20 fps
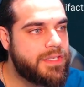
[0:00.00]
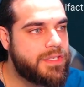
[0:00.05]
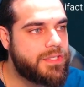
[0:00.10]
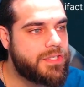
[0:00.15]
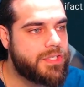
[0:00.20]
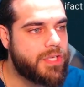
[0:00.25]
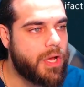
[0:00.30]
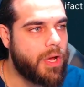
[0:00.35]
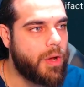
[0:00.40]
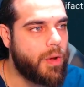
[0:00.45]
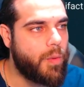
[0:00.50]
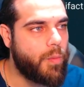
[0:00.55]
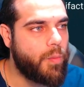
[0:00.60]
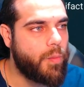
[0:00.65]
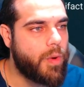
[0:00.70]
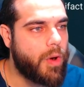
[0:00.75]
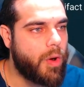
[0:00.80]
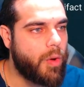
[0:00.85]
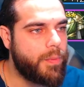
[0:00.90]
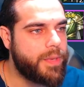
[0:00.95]
So
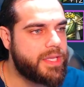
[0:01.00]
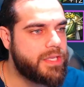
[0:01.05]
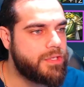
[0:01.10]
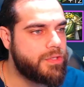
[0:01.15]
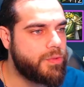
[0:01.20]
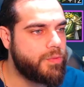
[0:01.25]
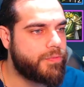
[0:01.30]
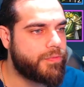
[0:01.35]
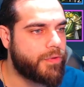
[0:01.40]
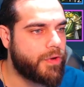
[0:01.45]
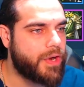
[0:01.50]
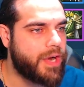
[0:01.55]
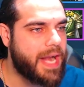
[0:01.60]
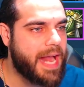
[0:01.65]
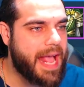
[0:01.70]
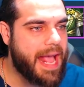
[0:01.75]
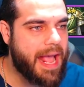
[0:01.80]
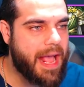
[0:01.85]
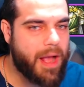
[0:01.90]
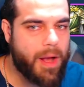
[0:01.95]
all we can do for
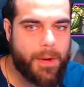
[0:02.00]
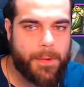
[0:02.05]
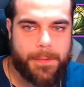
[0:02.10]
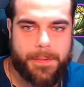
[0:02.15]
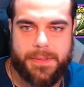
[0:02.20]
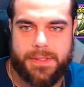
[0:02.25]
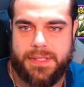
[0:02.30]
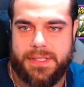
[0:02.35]
now